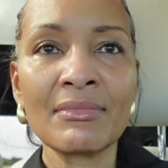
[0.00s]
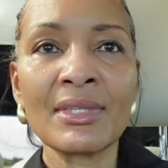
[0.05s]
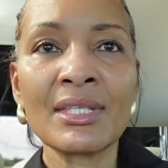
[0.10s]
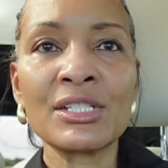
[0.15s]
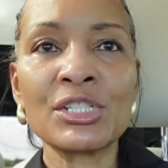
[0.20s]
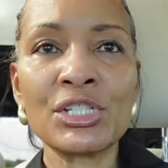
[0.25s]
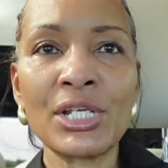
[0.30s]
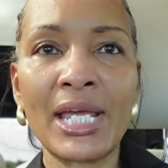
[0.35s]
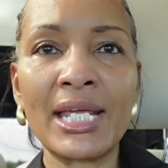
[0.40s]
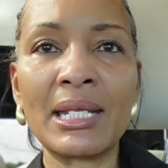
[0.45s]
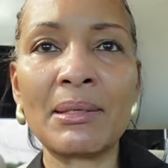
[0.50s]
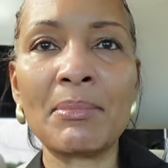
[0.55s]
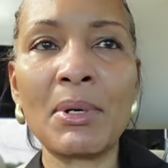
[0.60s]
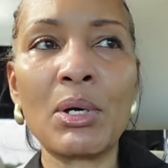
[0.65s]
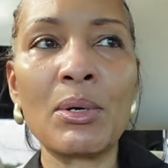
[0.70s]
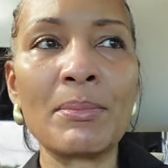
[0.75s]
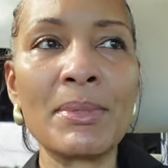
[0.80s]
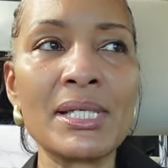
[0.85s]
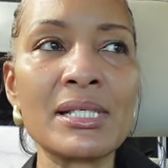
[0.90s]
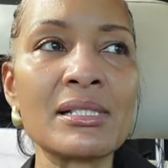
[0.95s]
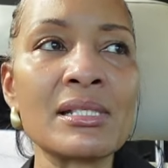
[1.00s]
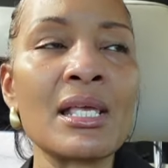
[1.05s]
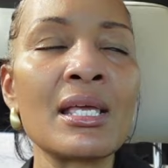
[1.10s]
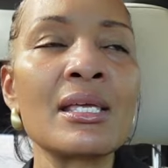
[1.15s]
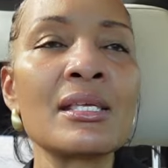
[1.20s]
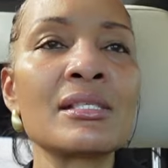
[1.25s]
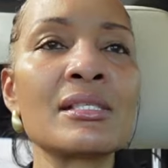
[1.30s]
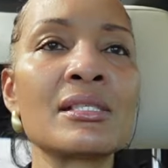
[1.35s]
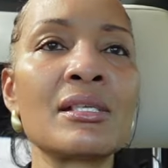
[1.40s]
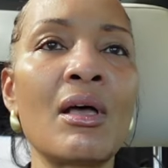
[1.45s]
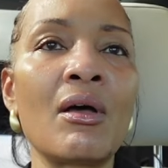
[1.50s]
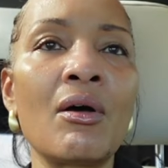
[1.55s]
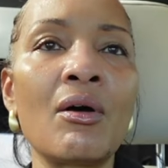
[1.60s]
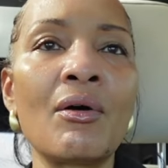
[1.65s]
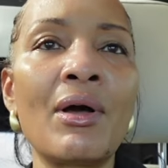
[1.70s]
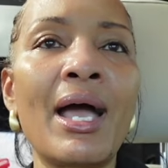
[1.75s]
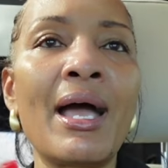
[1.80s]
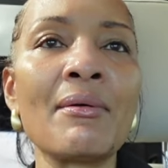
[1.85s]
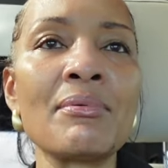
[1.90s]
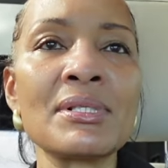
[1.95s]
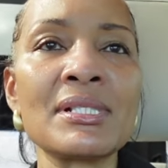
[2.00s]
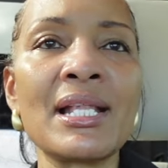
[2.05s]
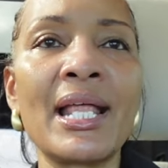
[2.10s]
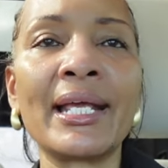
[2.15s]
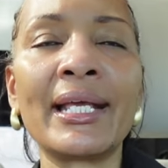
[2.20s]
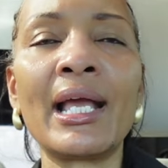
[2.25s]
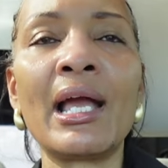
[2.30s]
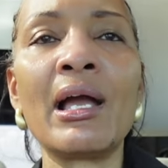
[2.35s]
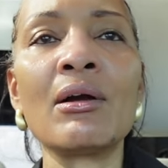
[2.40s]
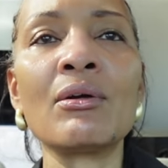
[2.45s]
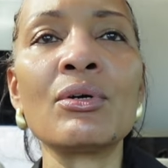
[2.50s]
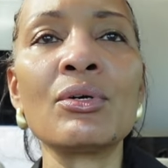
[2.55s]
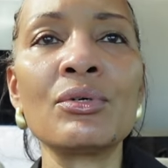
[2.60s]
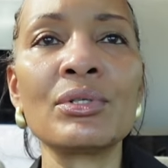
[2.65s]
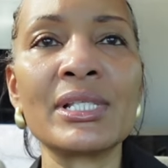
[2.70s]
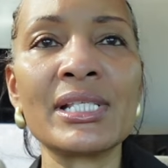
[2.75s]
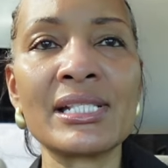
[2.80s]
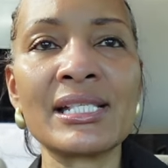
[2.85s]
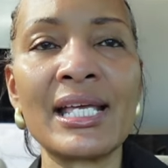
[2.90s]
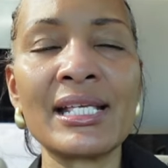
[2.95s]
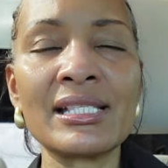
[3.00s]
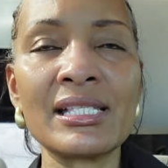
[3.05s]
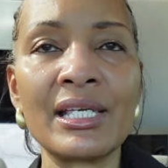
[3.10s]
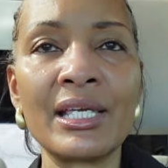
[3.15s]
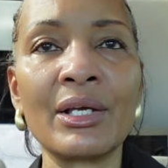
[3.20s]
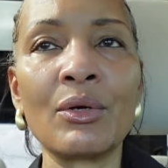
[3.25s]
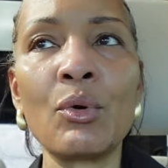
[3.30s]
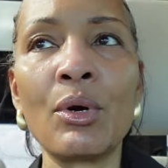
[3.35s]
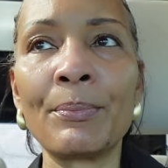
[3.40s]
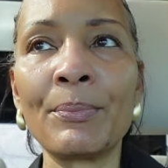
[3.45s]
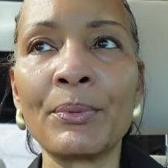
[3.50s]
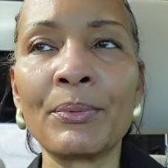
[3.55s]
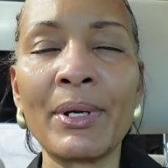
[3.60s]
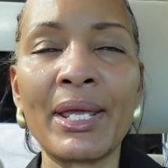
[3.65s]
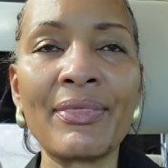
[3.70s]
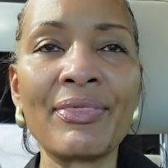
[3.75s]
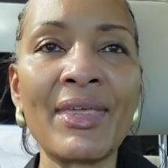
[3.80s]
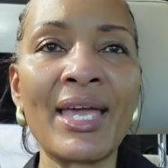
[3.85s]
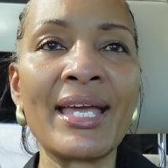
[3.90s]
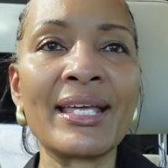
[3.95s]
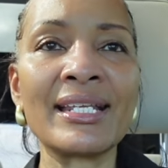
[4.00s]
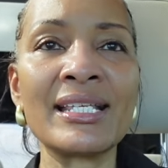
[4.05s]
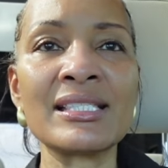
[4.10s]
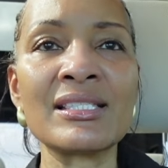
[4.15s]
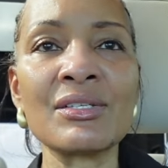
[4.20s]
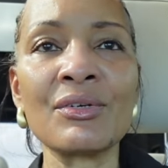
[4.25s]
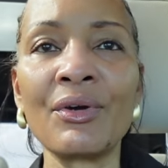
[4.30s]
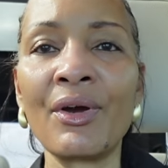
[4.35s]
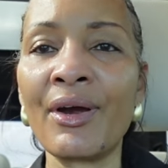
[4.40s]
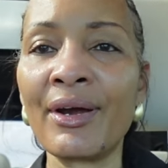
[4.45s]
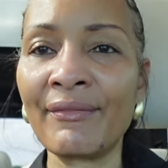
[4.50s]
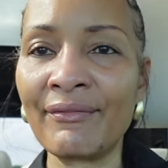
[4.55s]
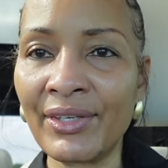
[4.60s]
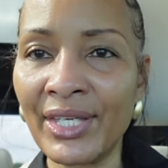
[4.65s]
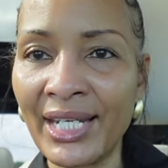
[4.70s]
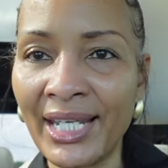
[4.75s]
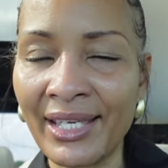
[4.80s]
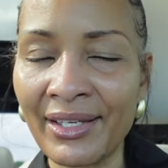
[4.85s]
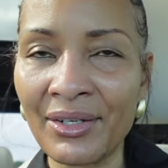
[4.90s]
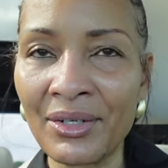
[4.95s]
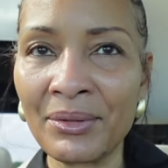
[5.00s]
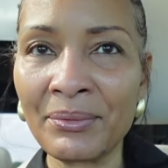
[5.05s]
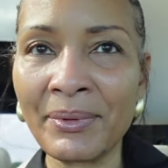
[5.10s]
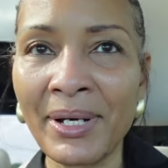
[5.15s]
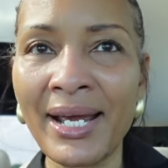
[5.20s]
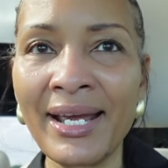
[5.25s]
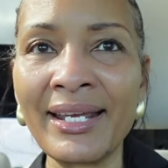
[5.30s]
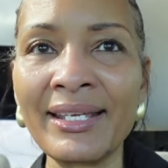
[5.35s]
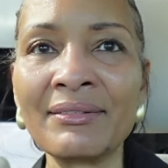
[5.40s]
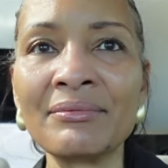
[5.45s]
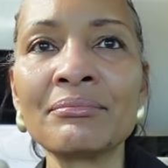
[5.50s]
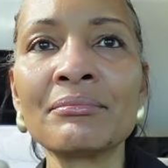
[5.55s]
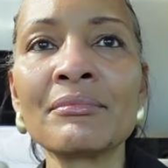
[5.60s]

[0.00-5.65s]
Shady Moments. So I was like, how cool is that to incorporate that into our video, right?